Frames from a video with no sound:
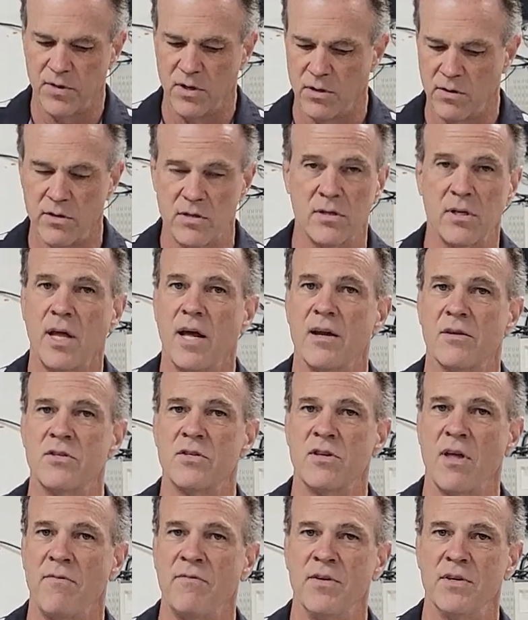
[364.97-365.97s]
you know, there's a lot of
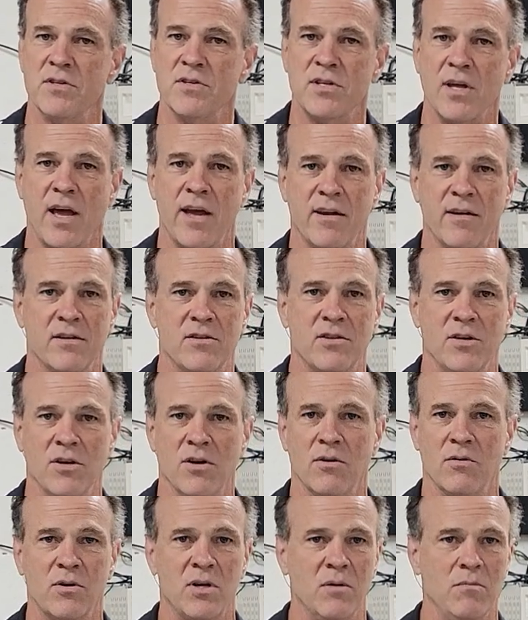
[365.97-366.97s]
stuff inside it, you
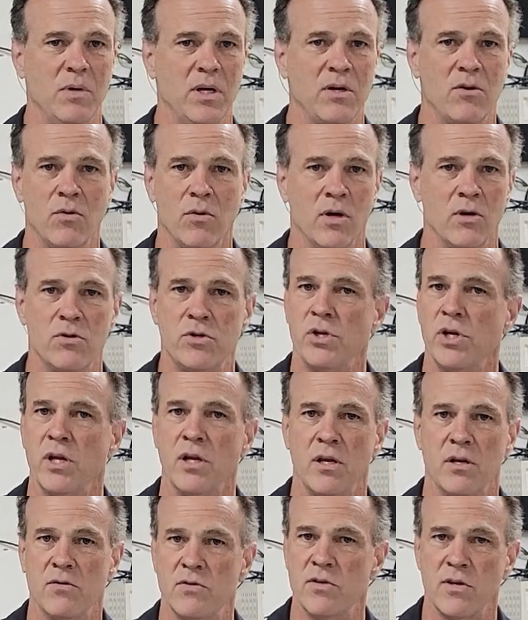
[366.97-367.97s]
know, can be
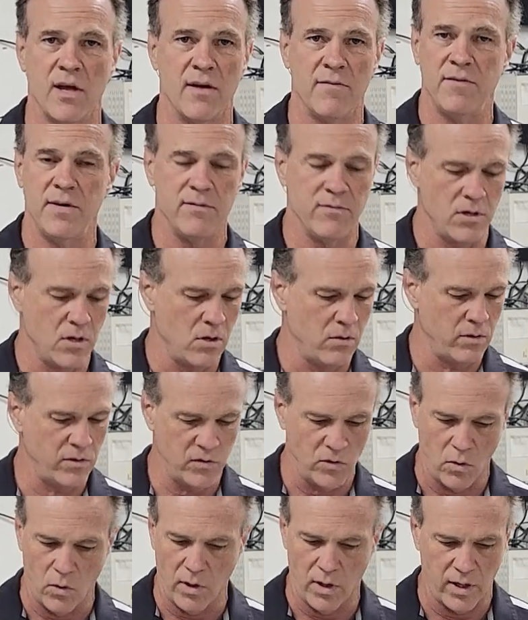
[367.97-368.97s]
corrosion and stuff, even though
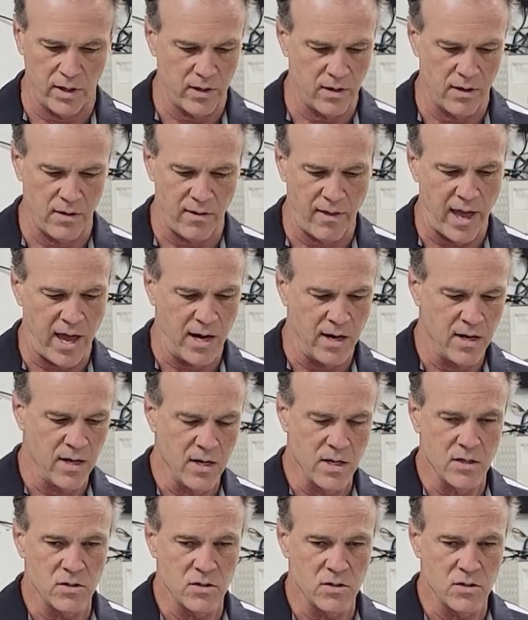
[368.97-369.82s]
it's oil and all that.